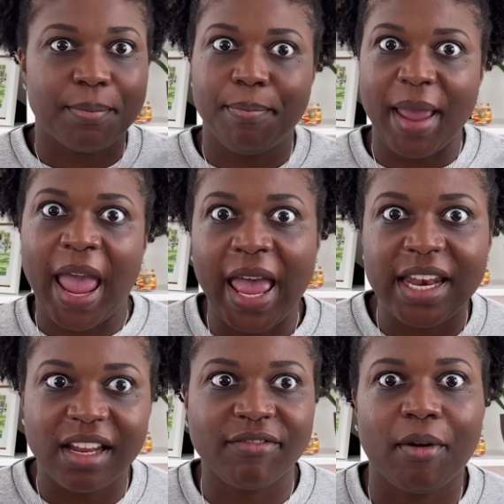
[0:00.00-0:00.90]
bad
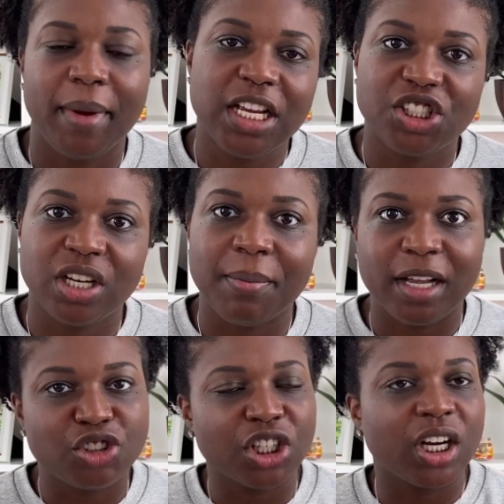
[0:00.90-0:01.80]
information
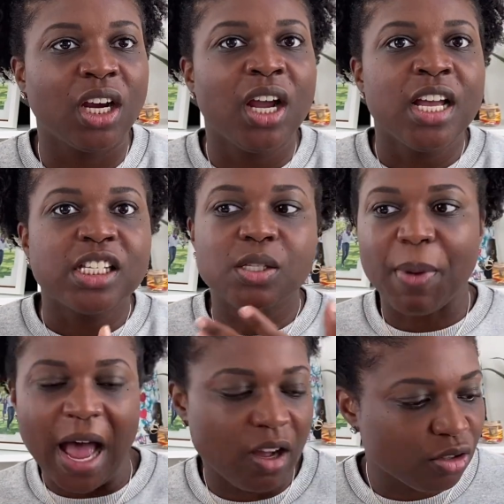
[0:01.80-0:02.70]
about your
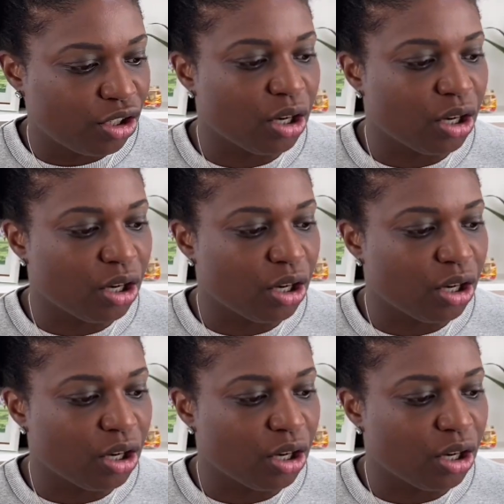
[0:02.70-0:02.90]
spouse,